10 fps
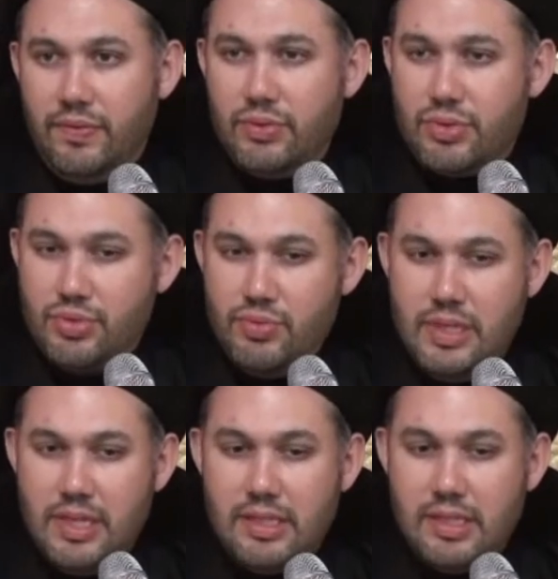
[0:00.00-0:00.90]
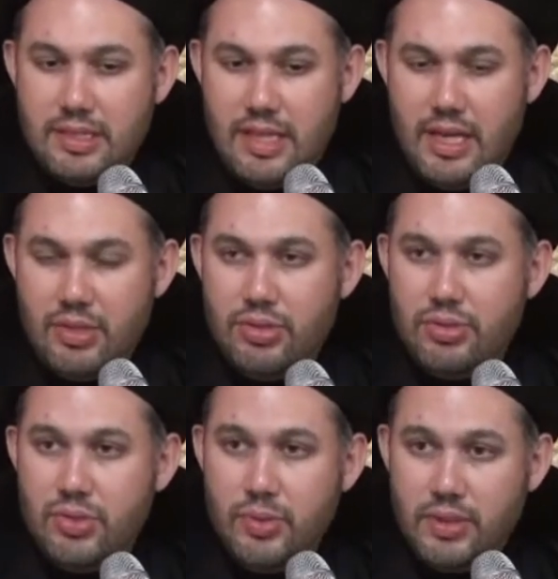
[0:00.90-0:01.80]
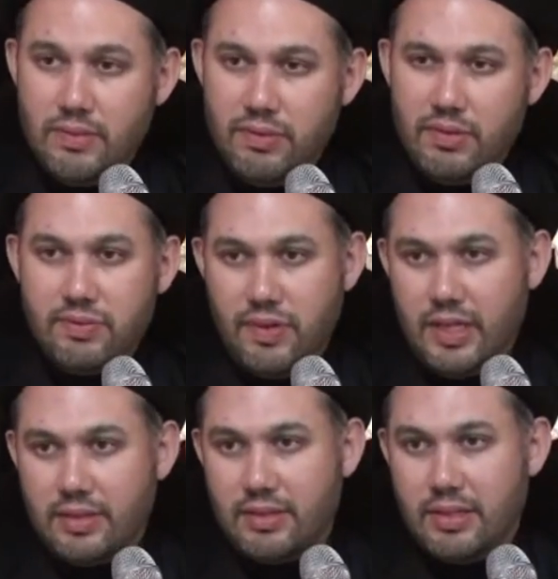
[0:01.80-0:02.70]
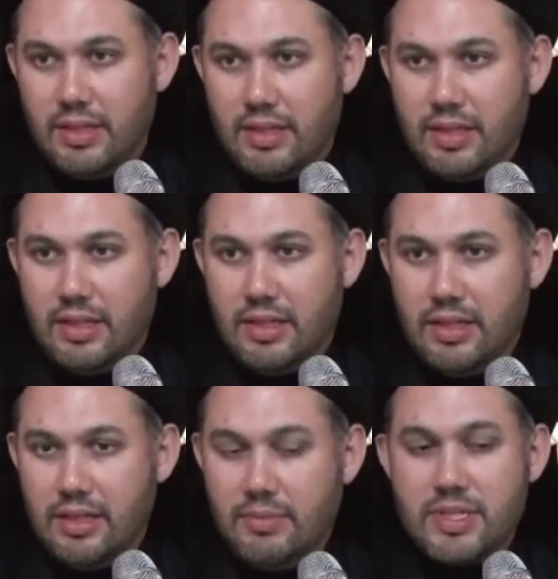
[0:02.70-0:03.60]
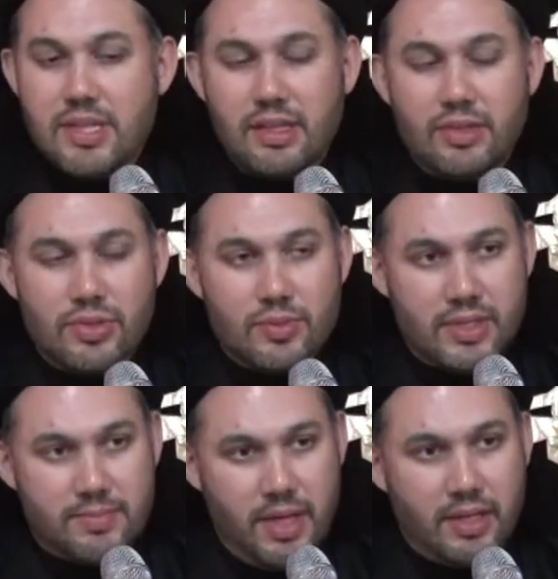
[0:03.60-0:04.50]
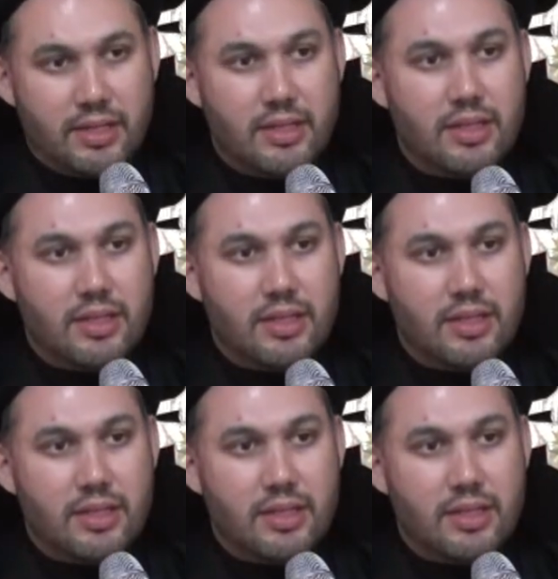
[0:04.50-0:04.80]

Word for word: you truly understand who you're doing it for, in fact, let me take those words back.